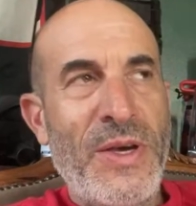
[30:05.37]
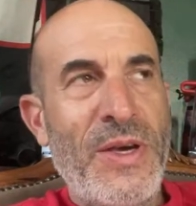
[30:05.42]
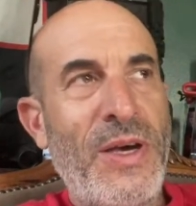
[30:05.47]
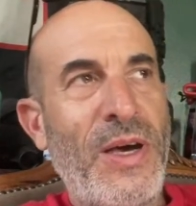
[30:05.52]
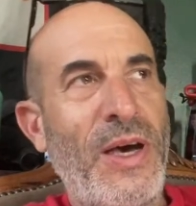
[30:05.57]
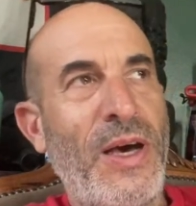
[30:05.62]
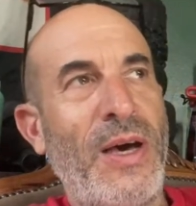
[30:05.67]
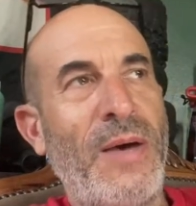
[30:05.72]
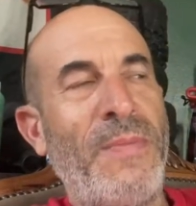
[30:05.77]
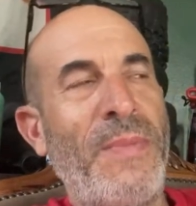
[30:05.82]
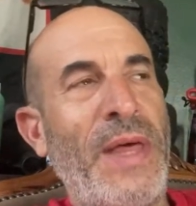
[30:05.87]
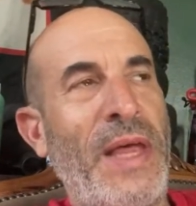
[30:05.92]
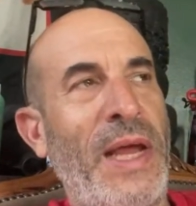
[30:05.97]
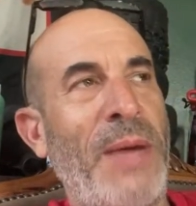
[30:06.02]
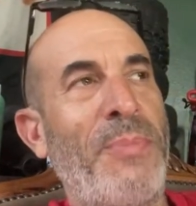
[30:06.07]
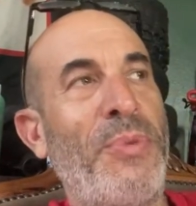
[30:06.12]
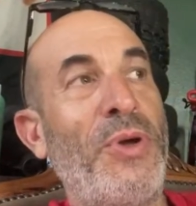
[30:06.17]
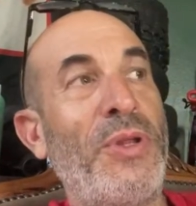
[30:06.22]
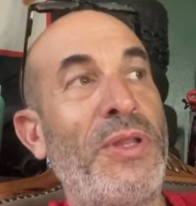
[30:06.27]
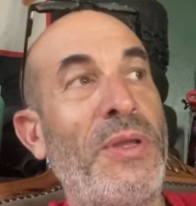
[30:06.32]
And I
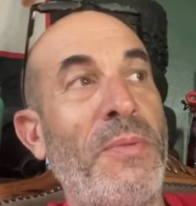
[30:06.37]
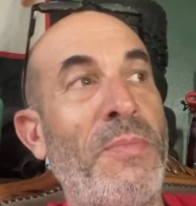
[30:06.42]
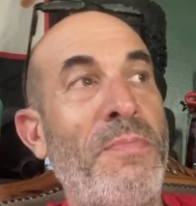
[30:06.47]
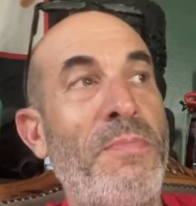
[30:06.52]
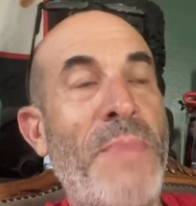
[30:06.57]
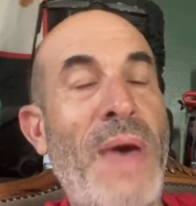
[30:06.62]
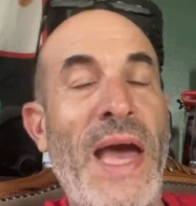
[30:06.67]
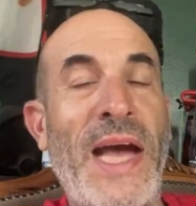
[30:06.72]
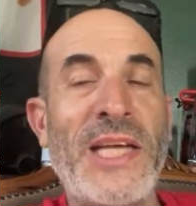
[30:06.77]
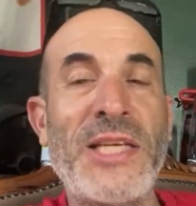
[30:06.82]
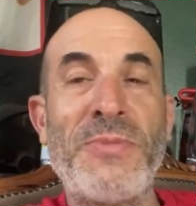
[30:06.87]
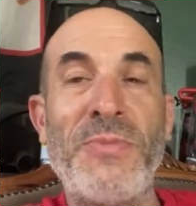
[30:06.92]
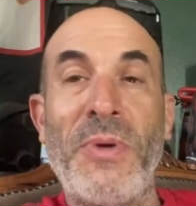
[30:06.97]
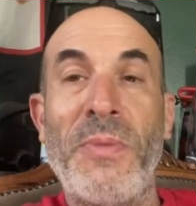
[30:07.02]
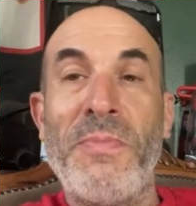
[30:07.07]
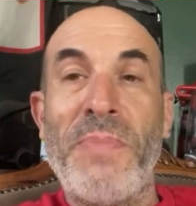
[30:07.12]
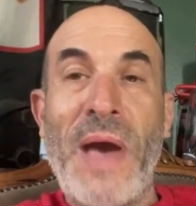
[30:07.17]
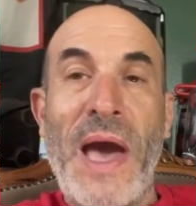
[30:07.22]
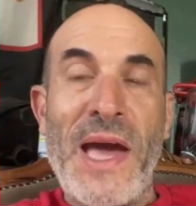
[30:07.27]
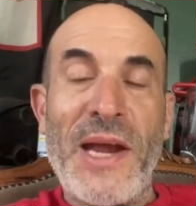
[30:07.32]
put the maximum
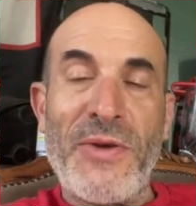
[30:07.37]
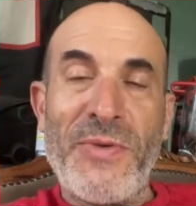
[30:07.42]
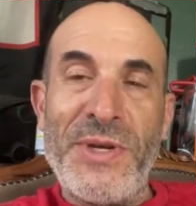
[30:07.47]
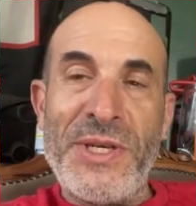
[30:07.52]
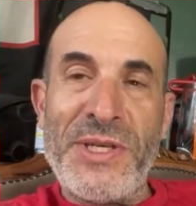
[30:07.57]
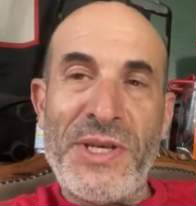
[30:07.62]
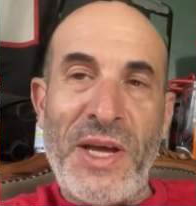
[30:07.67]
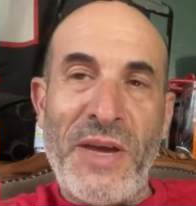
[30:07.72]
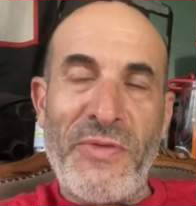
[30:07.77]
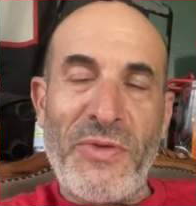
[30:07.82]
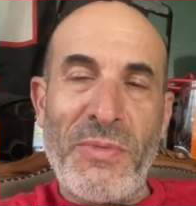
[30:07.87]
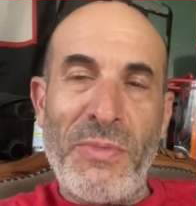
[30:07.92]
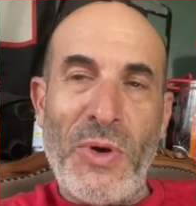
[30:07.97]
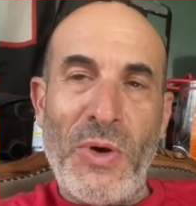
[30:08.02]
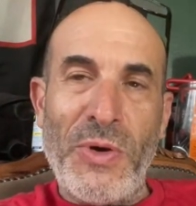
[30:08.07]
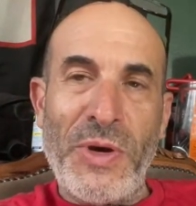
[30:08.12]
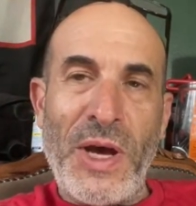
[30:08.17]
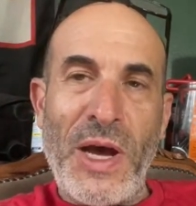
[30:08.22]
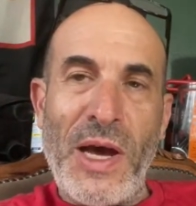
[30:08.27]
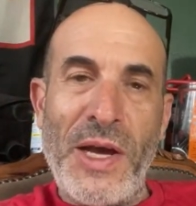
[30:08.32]
battery saver
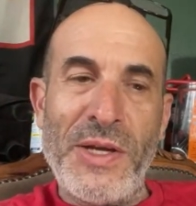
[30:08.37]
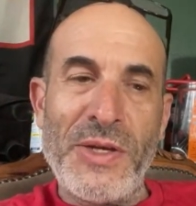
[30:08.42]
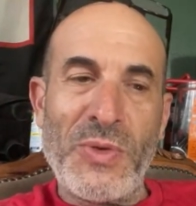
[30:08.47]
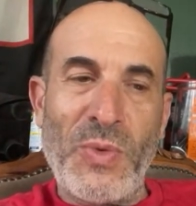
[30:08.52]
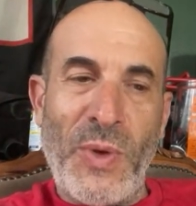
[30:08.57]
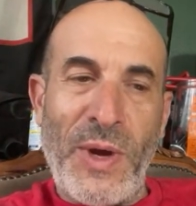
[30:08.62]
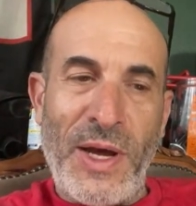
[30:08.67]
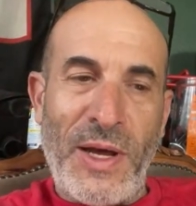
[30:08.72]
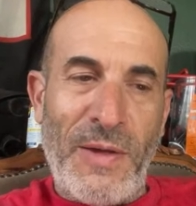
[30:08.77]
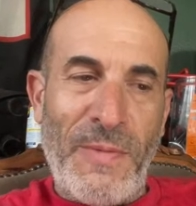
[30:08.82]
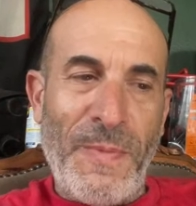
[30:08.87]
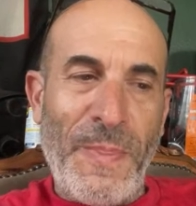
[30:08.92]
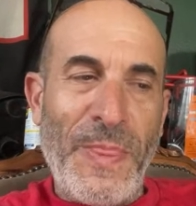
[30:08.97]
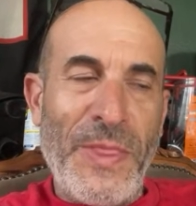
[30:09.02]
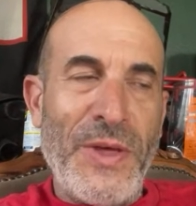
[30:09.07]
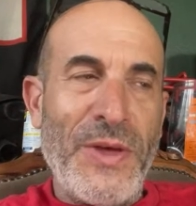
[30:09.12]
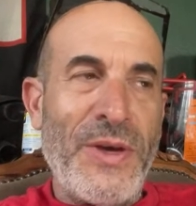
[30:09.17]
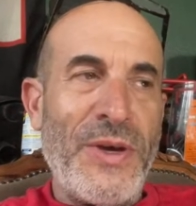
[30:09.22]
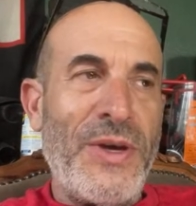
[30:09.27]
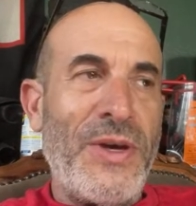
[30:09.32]
mode on as well.
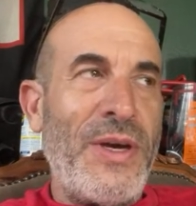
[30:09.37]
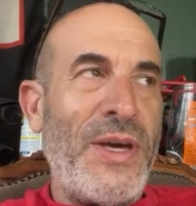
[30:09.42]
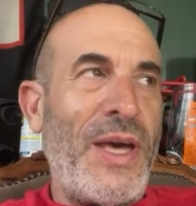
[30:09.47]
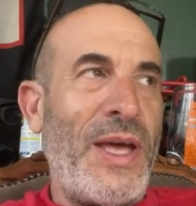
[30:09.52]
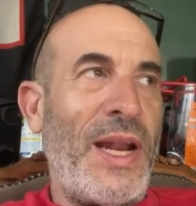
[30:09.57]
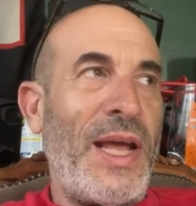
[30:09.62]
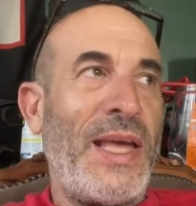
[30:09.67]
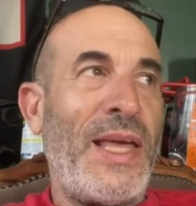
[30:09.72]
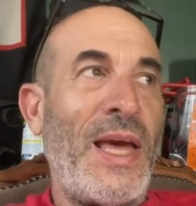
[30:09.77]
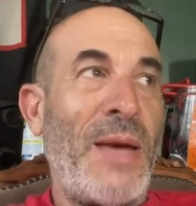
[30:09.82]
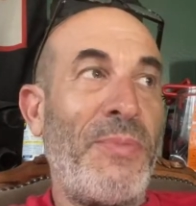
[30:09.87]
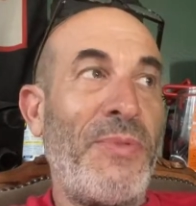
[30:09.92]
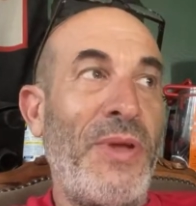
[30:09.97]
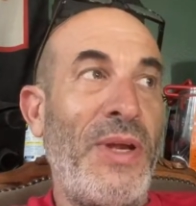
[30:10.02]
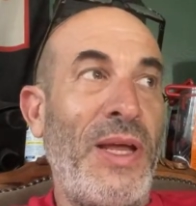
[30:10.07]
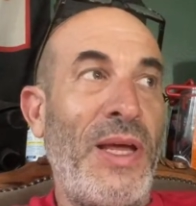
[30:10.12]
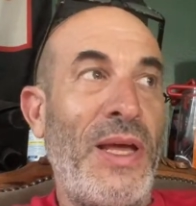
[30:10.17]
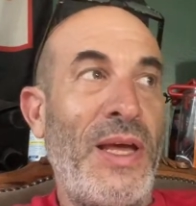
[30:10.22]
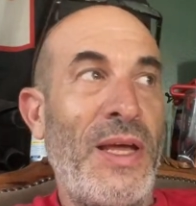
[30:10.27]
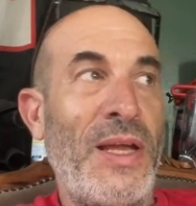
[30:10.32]
And I kept
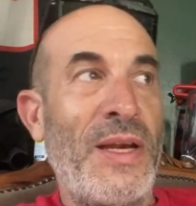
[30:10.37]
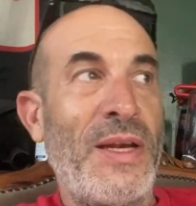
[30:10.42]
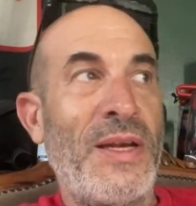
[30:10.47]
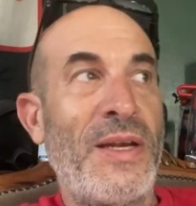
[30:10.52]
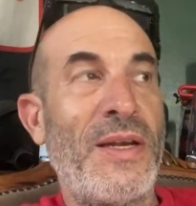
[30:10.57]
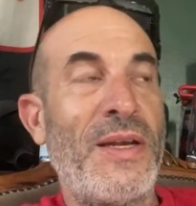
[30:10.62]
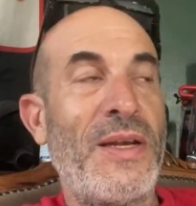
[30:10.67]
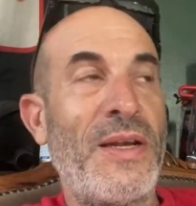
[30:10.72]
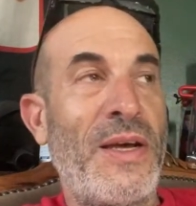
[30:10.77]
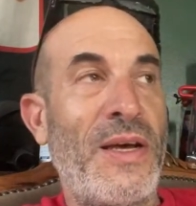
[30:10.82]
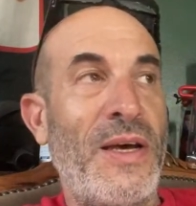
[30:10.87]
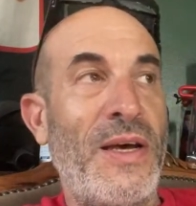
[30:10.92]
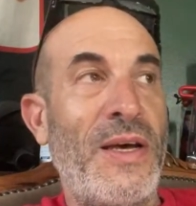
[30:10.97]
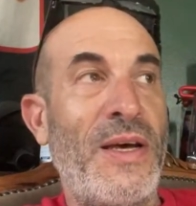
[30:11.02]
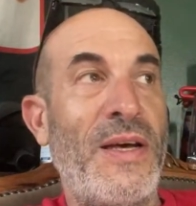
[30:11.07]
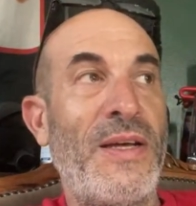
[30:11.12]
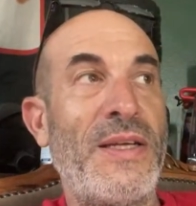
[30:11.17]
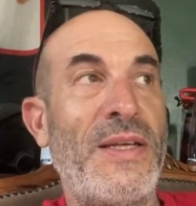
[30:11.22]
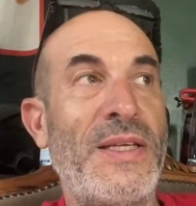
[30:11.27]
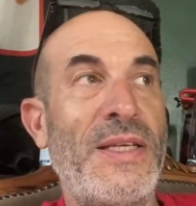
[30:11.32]
it in
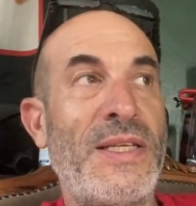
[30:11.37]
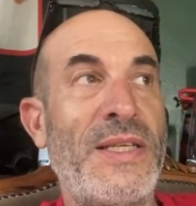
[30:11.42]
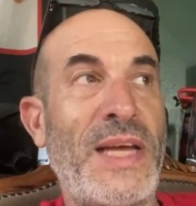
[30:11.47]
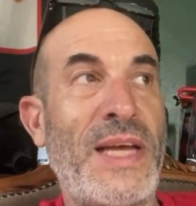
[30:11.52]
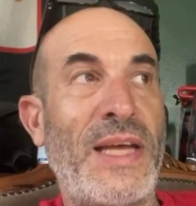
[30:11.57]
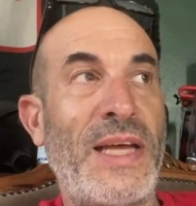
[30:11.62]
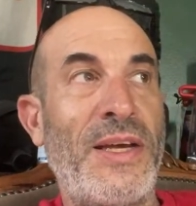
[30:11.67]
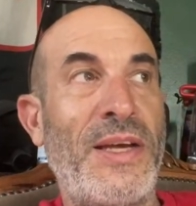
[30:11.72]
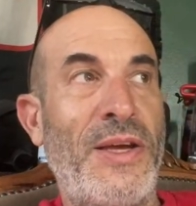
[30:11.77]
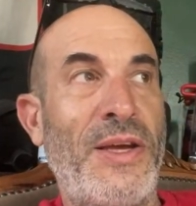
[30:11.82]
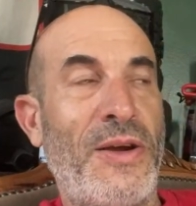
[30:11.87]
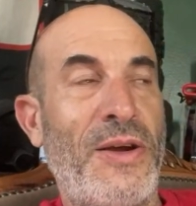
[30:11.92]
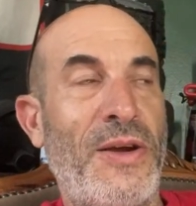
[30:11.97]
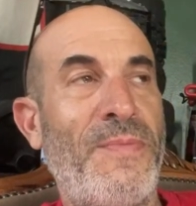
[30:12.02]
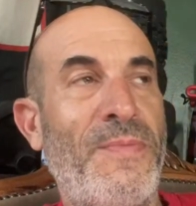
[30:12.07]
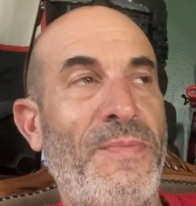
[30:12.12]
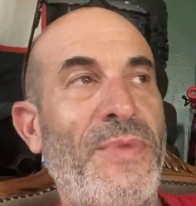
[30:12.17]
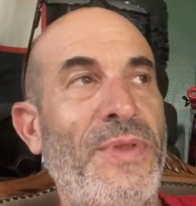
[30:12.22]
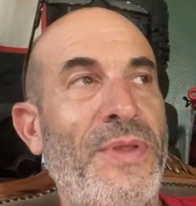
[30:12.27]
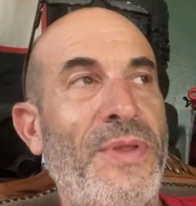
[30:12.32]
second gear.